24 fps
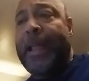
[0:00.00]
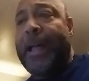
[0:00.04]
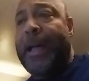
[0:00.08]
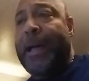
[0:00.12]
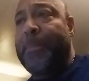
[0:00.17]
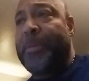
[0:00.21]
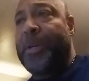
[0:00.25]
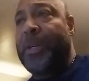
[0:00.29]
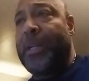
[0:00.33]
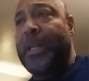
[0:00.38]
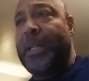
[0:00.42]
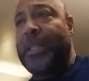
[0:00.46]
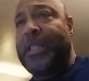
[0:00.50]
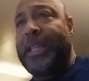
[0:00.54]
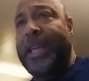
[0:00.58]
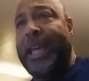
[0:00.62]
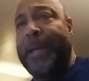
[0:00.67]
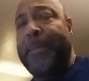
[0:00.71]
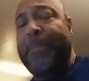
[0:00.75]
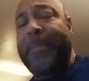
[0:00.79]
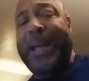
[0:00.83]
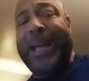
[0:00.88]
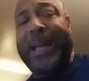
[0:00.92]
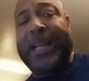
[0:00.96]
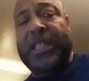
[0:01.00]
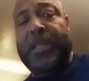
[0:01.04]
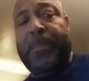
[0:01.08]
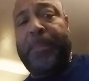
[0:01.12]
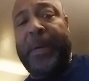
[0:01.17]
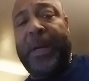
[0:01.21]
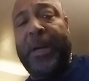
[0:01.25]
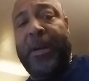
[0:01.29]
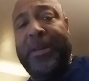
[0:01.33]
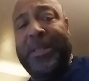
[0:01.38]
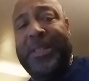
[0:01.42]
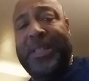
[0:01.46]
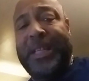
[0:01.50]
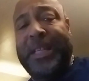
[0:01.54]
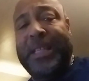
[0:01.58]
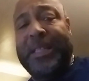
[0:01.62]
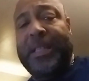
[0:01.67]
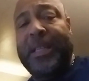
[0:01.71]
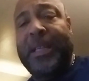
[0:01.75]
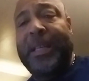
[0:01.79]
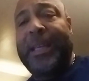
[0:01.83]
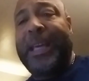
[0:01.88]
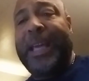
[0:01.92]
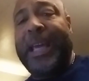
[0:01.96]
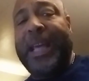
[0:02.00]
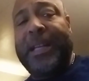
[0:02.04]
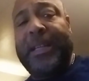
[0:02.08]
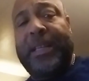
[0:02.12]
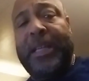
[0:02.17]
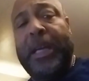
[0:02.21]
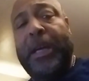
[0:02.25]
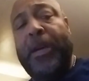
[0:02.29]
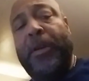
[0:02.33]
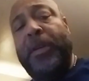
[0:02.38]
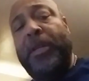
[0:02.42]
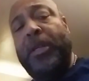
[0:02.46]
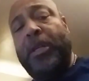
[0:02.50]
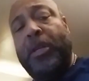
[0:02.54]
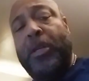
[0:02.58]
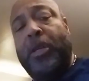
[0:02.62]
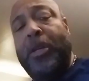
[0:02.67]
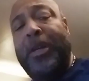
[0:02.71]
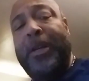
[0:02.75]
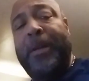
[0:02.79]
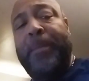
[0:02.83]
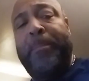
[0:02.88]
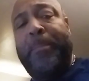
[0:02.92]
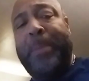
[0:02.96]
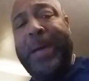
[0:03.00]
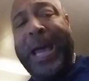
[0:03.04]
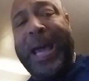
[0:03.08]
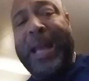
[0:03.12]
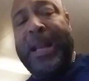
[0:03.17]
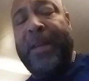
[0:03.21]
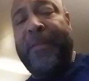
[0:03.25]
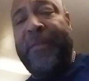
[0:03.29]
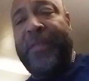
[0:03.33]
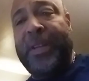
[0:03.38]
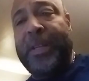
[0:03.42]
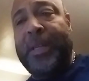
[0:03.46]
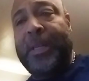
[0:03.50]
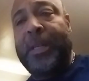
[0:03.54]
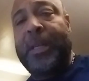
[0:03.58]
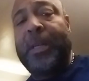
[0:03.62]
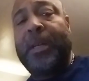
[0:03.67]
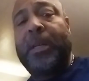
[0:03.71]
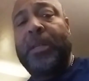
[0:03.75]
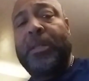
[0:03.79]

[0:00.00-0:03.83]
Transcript: i'm gonna take my experiences and tell you the good and bad of it